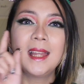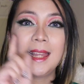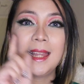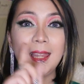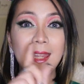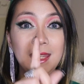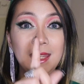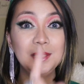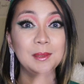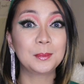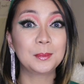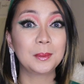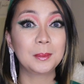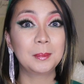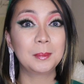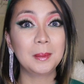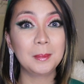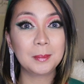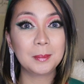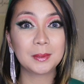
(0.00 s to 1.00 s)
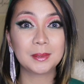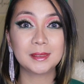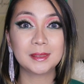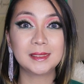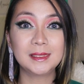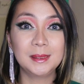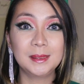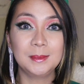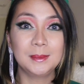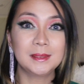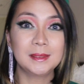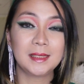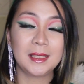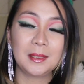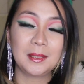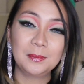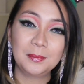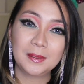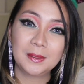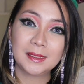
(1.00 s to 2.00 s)
And remember to
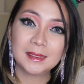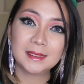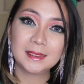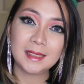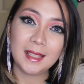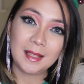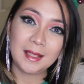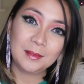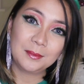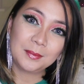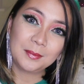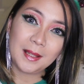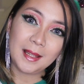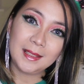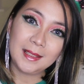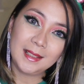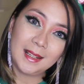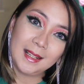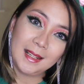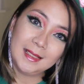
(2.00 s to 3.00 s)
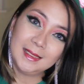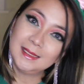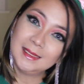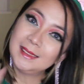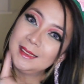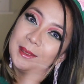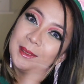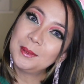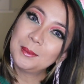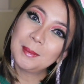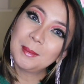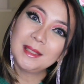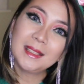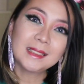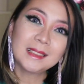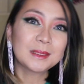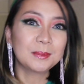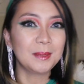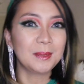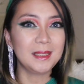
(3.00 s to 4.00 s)
stay fierce and fly high. See you in my
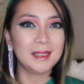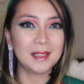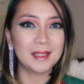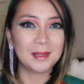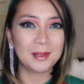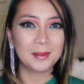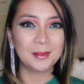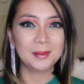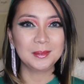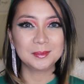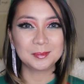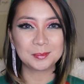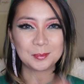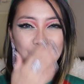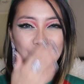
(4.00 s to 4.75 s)
next video.